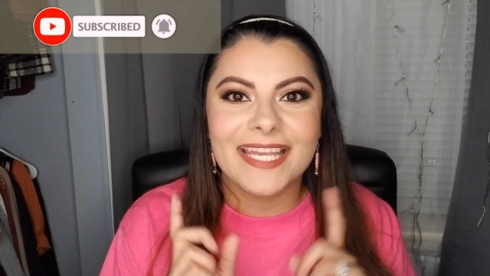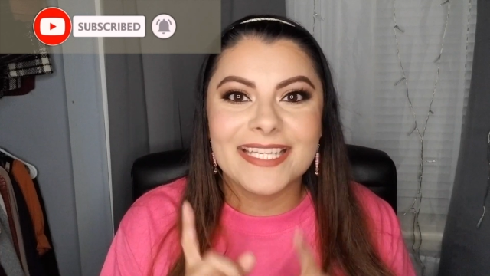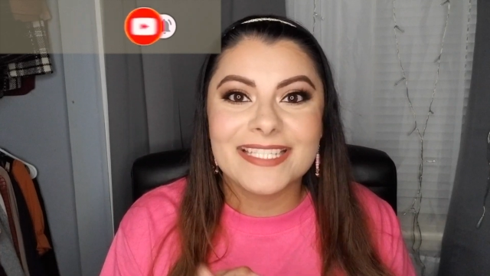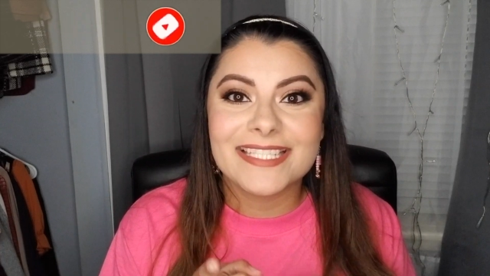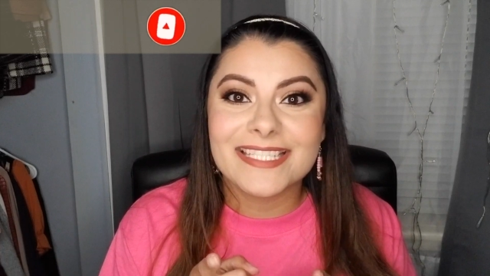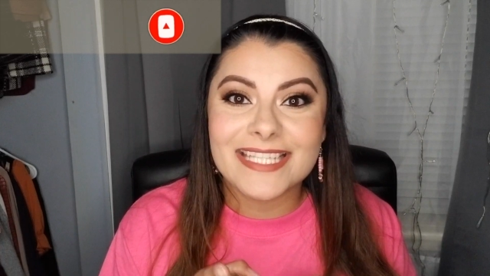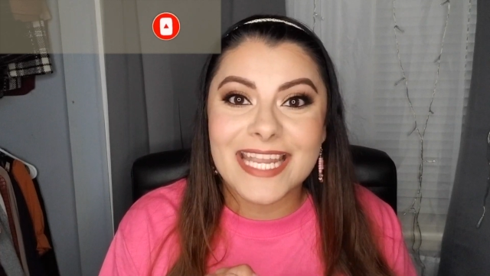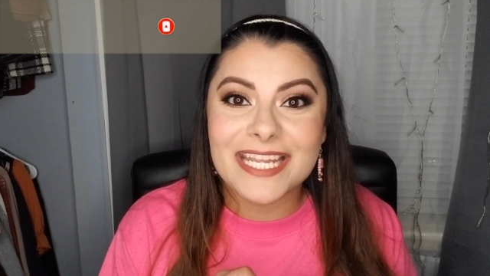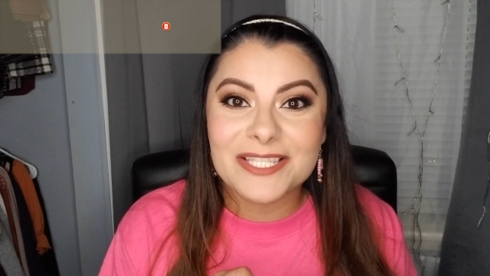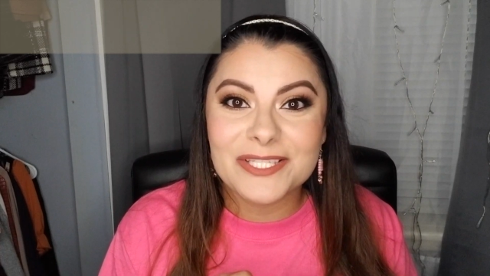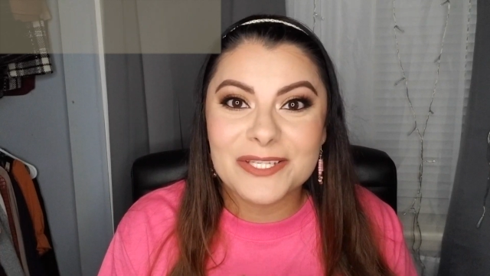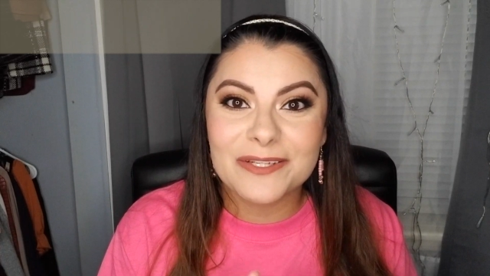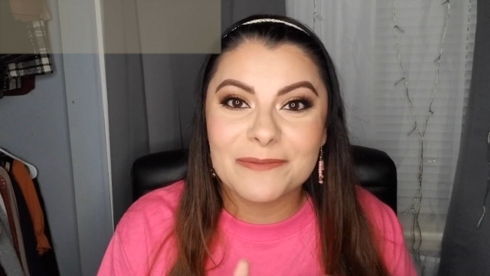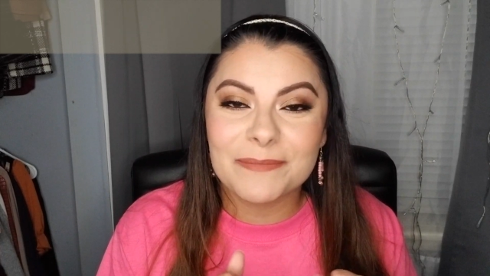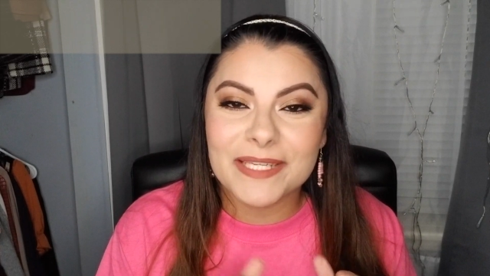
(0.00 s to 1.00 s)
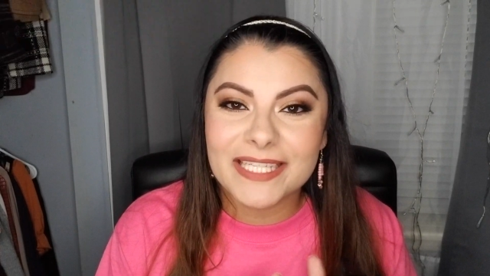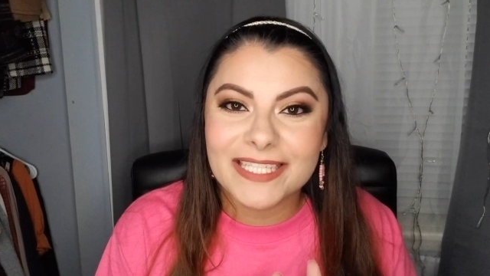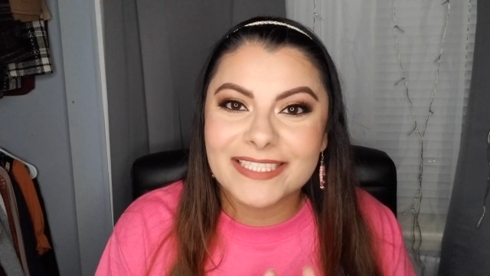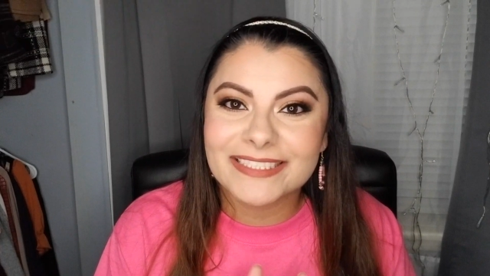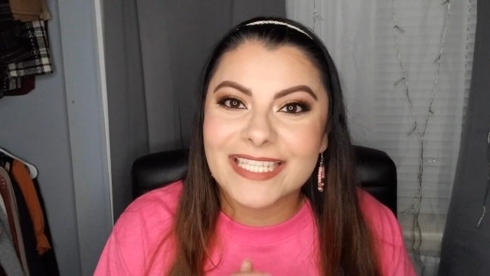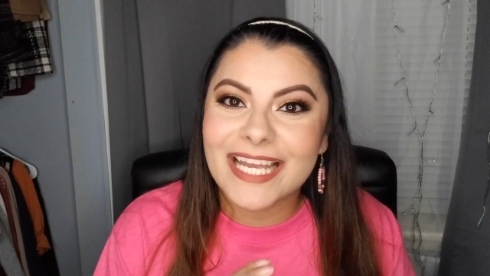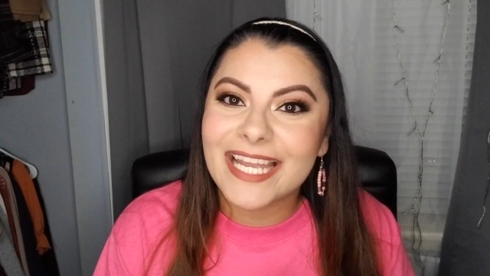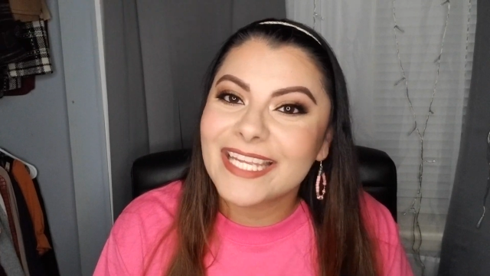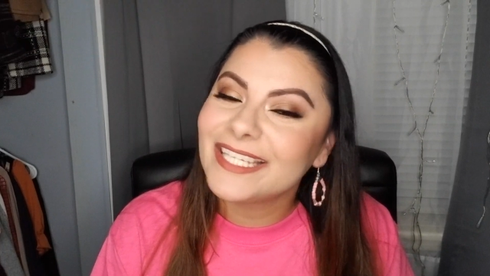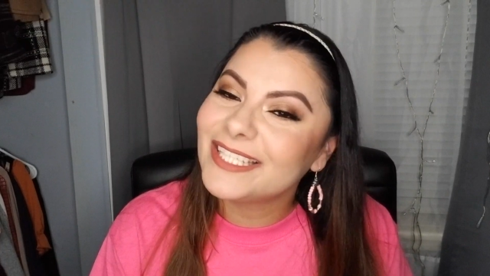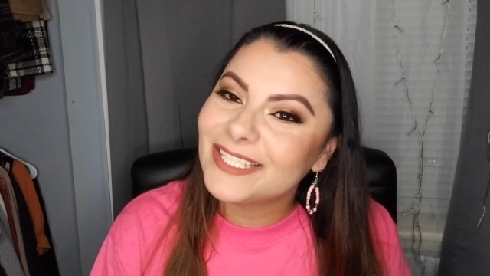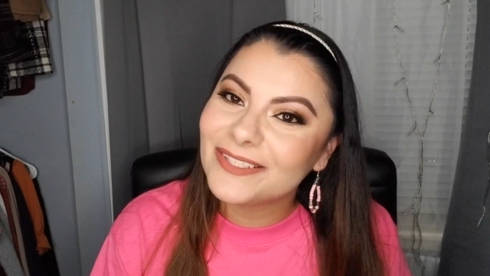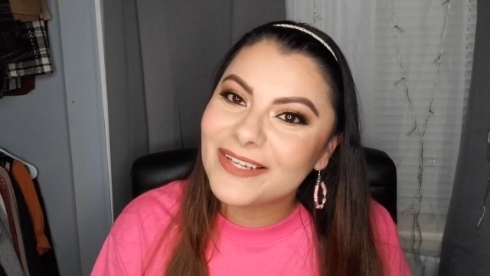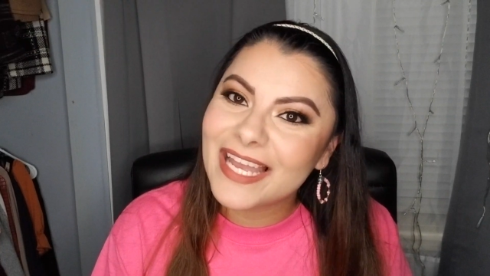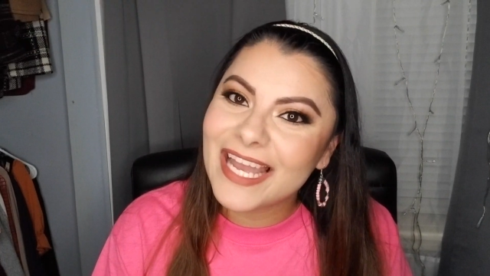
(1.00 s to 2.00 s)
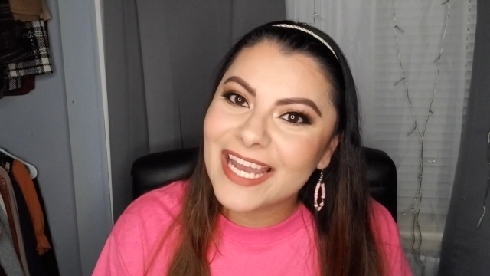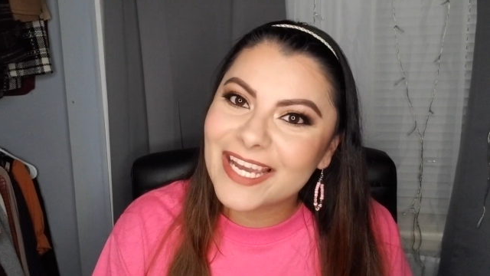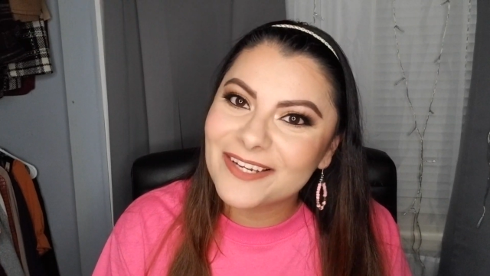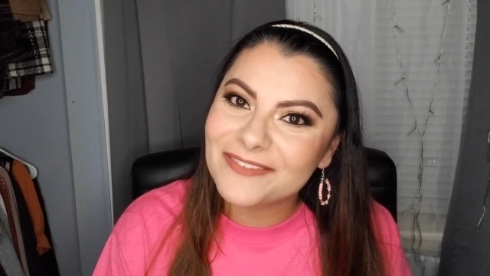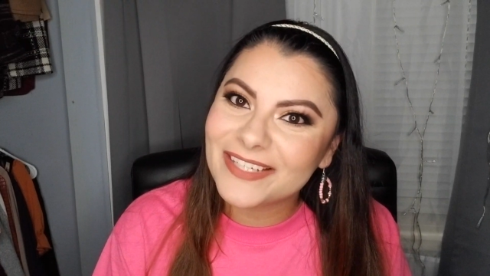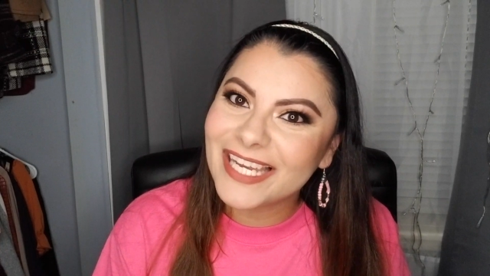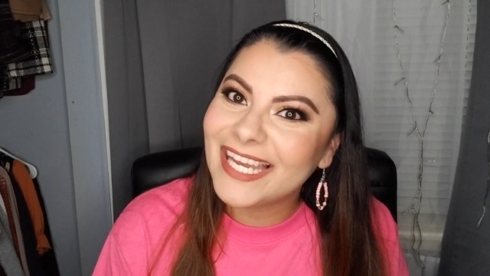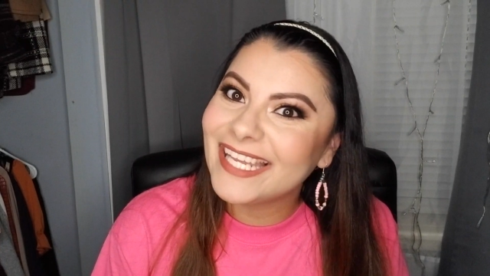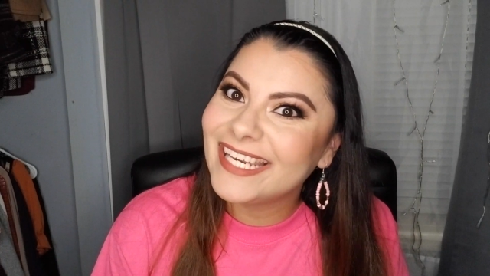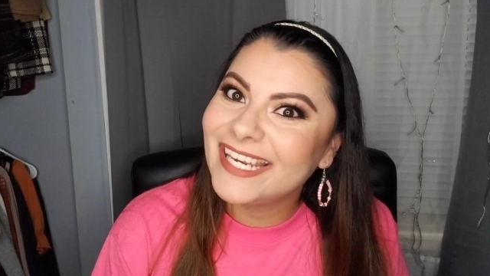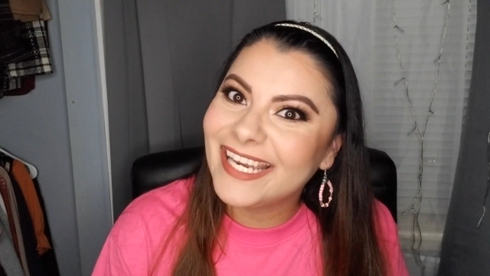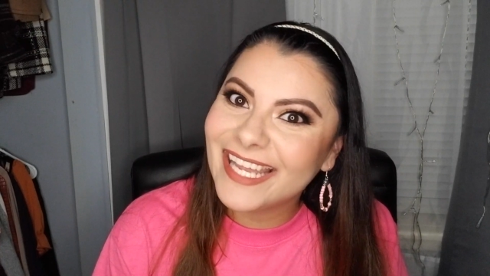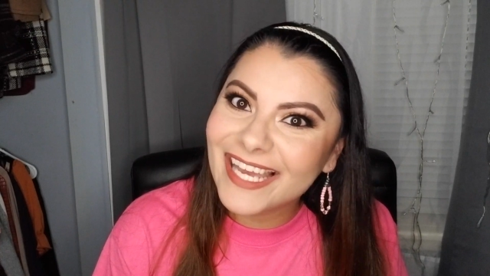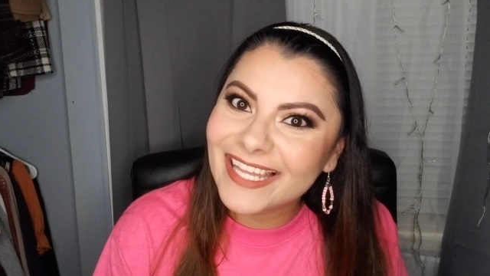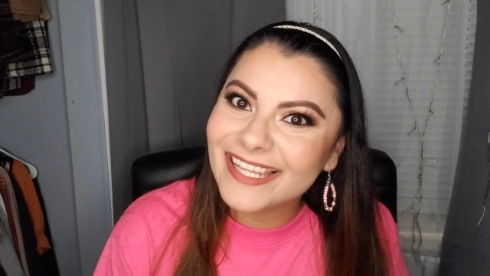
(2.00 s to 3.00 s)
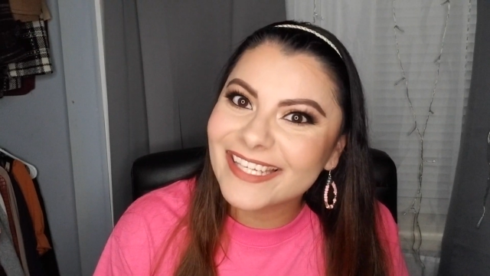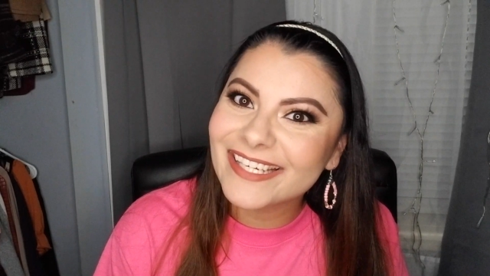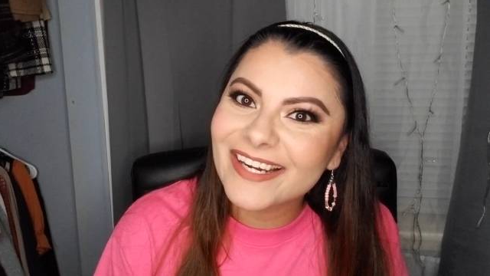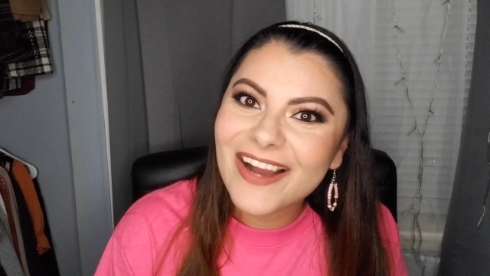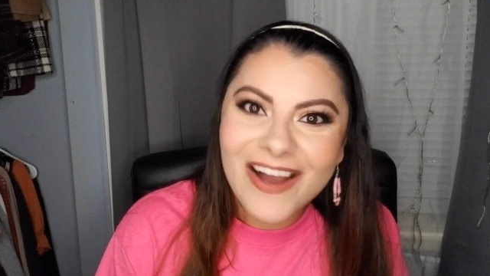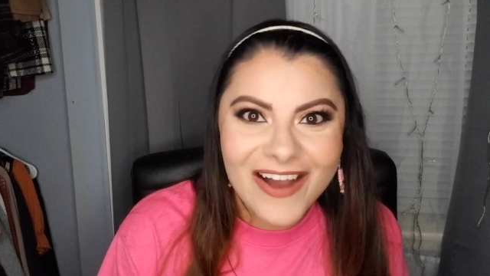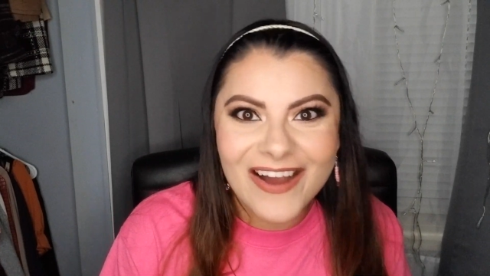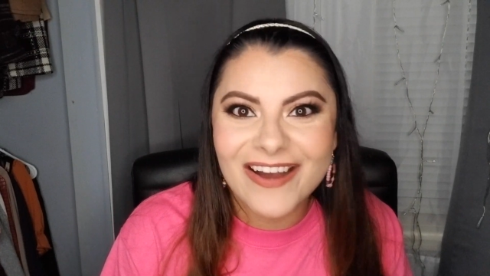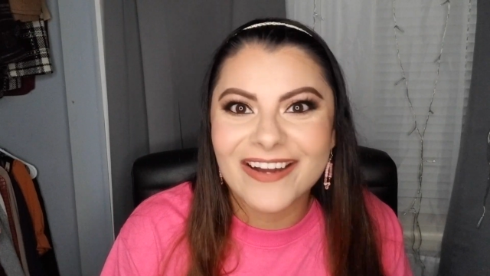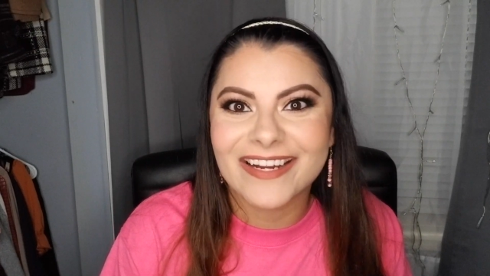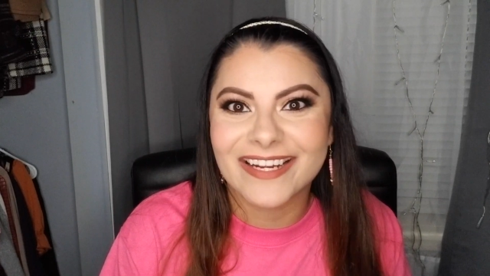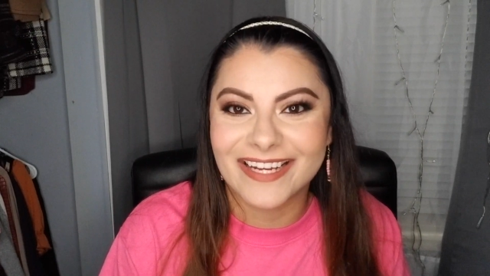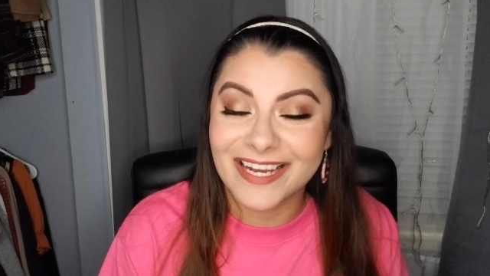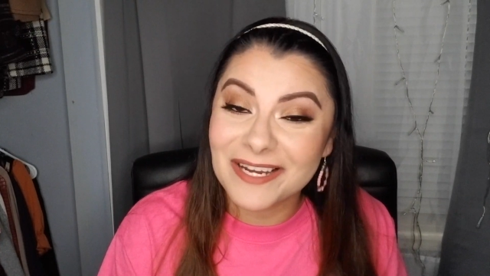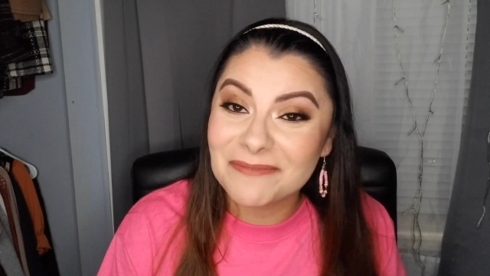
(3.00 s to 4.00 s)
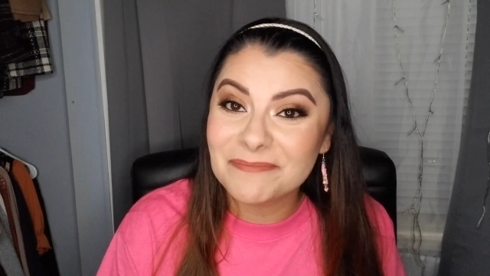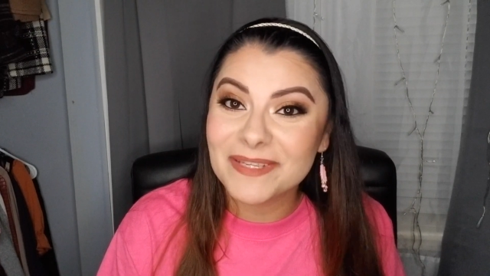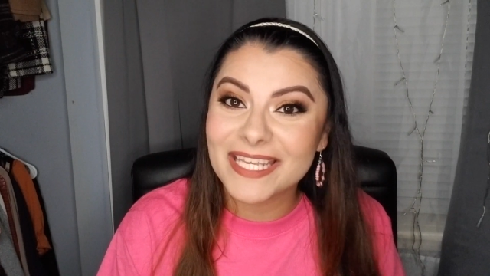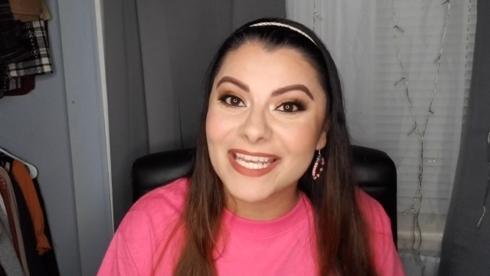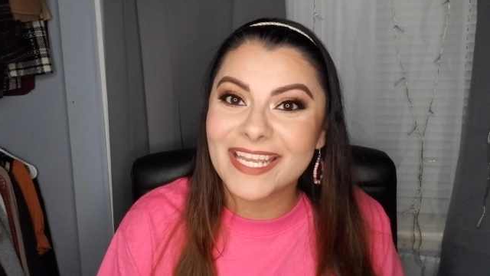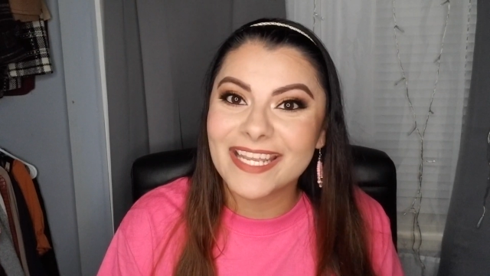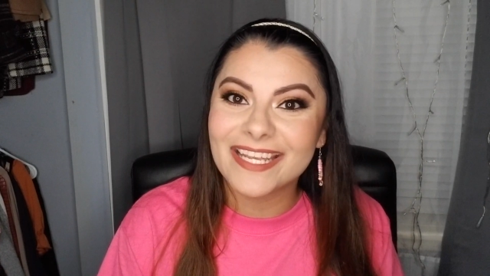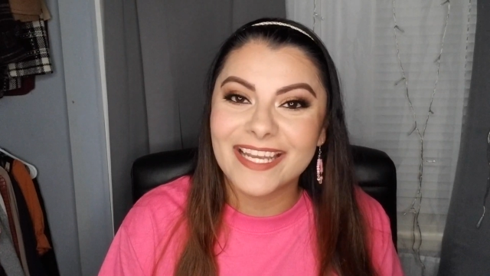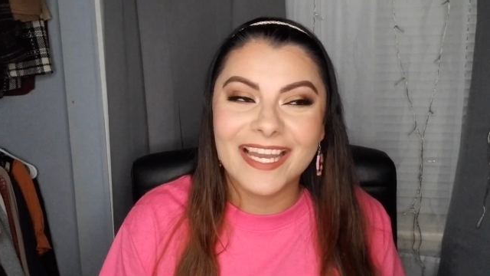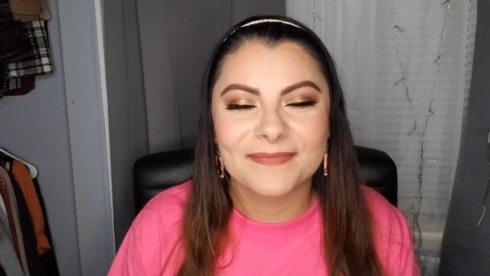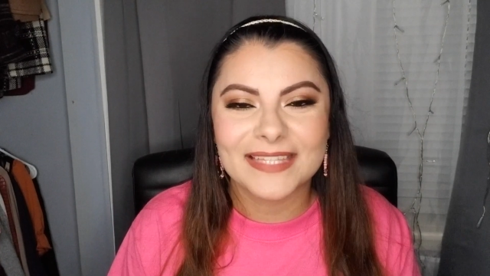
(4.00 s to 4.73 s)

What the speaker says: Stay tuned, because I do have another haul coming.